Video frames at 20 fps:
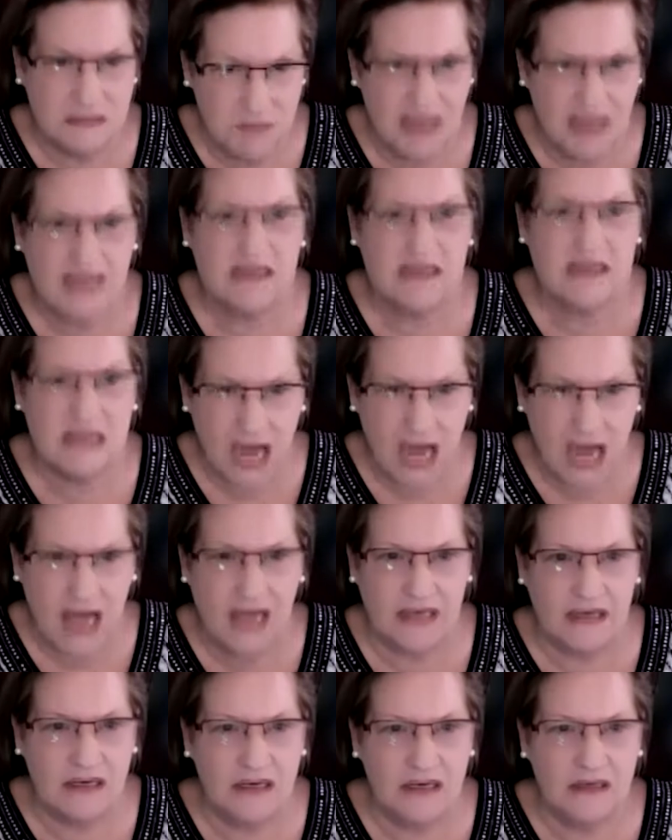been
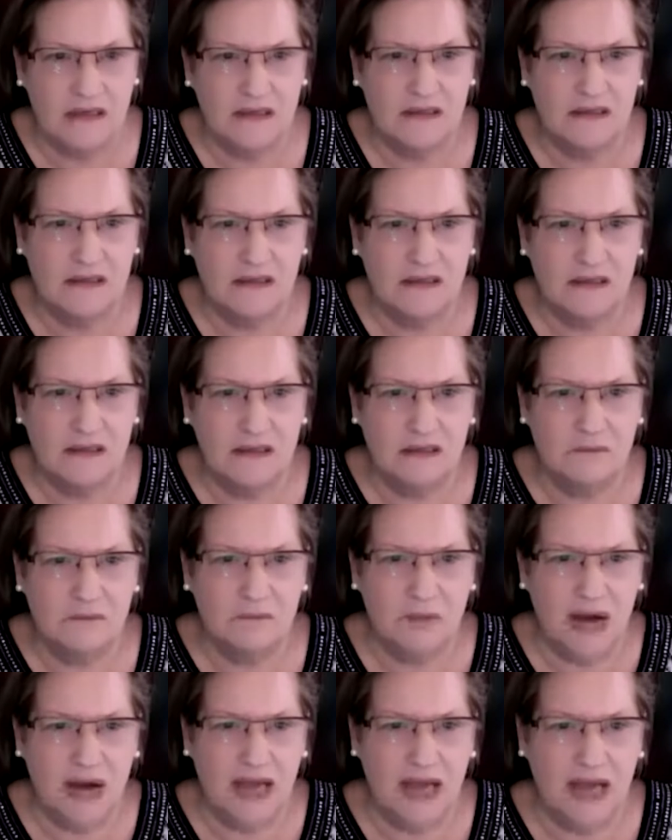done
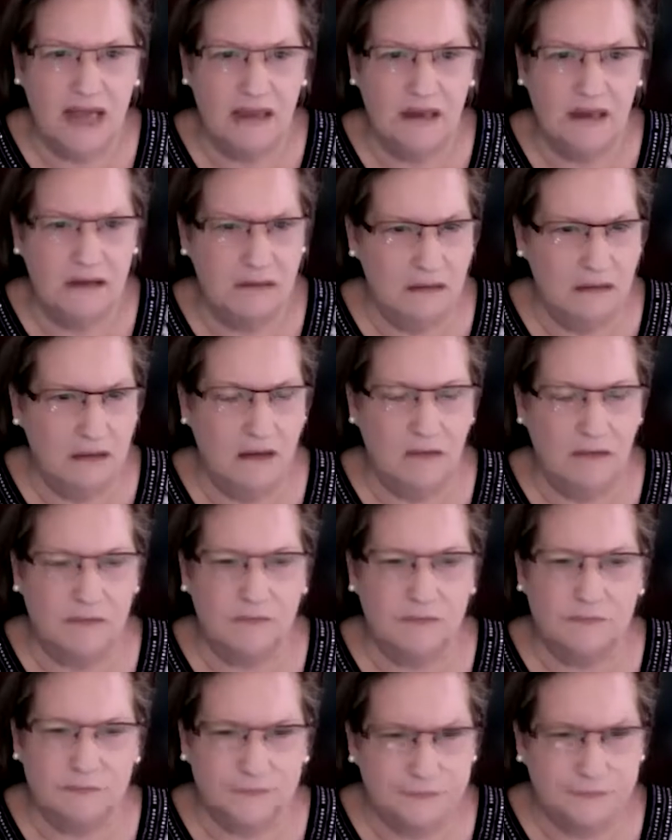by you know.